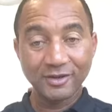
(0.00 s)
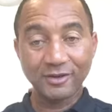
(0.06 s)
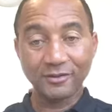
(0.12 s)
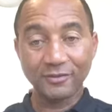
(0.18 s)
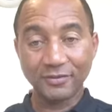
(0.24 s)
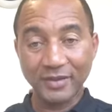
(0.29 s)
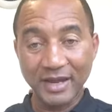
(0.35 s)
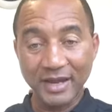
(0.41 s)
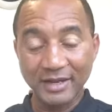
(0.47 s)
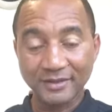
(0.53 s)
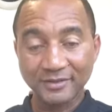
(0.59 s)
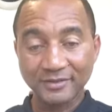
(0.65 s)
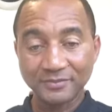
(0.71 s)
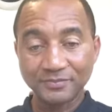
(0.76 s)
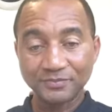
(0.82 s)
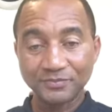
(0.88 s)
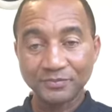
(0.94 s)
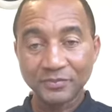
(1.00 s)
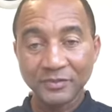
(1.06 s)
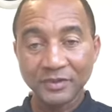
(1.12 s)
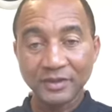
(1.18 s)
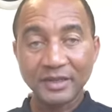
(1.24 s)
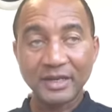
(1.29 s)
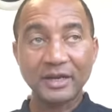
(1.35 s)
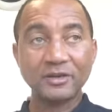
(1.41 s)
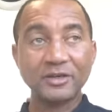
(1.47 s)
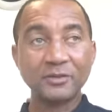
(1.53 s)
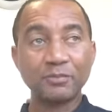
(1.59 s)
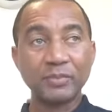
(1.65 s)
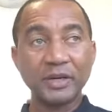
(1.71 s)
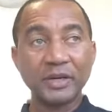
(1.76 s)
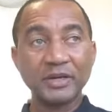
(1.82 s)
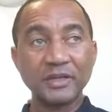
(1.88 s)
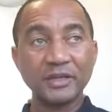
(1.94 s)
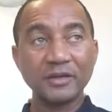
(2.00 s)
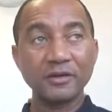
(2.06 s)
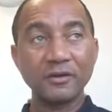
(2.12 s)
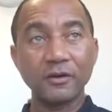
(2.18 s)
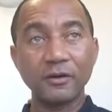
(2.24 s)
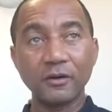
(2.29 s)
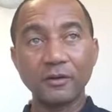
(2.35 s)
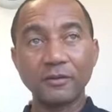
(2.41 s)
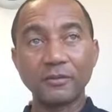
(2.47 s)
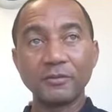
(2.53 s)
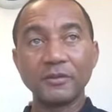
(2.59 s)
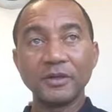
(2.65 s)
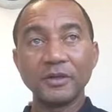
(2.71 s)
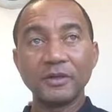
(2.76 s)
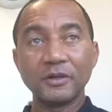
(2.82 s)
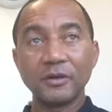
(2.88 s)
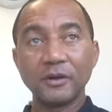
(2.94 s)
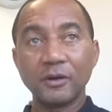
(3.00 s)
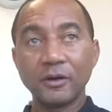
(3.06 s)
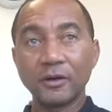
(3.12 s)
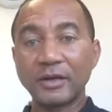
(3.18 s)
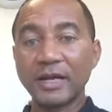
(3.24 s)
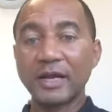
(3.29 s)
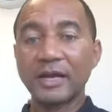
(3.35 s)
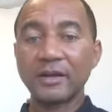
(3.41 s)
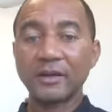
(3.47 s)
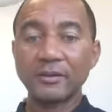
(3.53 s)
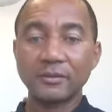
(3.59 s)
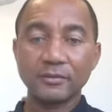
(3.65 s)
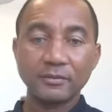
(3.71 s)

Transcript: on that. Now, depending on other